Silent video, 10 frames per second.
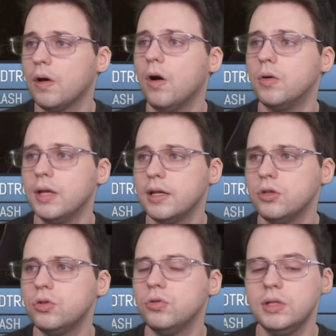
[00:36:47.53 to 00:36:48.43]
Oh yeah,
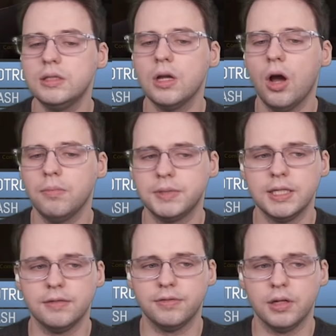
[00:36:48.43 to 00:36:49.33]
you do need to opt
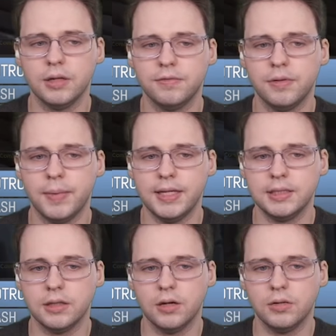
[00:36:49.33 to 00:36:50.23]
in for
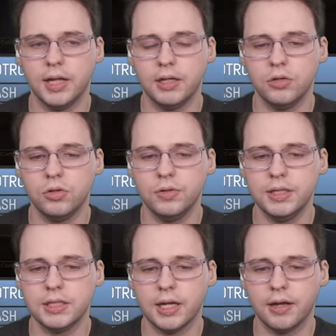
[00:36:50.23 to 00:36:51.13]
beta though. Like you do
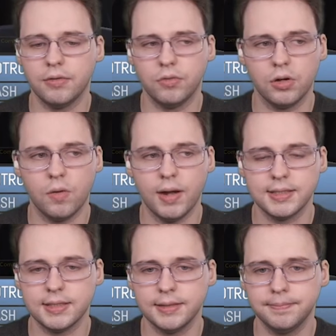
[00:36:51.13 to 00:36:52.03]
need to
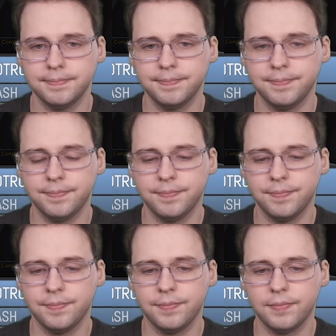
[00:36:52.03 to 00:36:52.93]
request it.
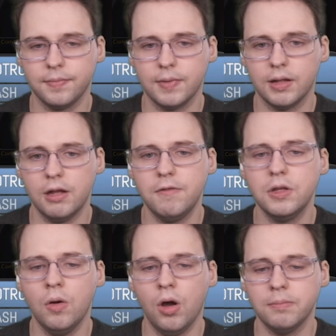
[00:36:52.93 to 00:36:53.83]
Like, if you
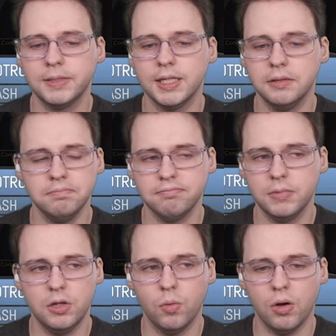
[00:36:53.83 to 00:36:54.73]
don't opt in,
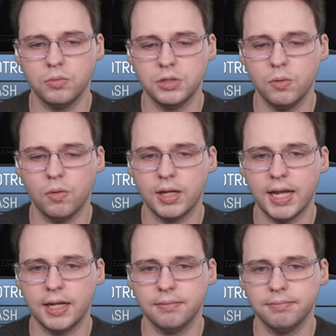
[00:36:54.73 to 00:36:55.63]
you won't
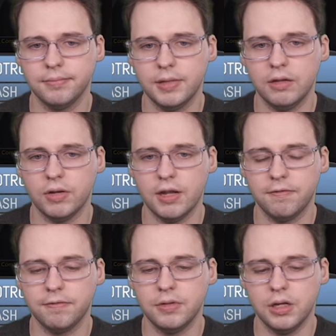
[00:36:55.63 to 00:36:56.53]
get it, even if
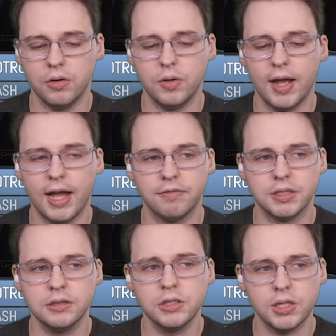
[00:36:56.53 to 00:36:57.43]
you know you have
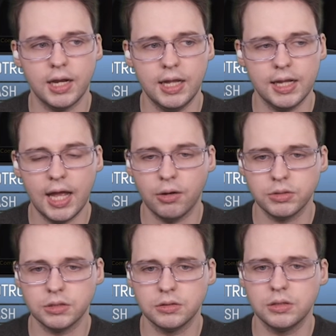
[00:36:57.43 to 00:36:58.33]
a shiny
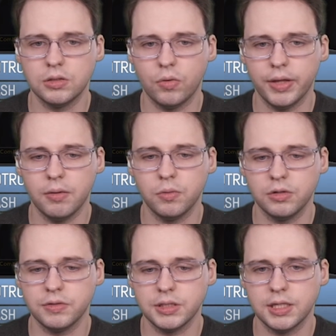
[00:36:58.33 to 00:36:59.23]
account and all that
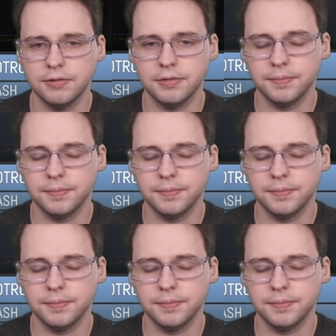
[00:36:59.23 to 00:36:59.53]
wonderful stuff.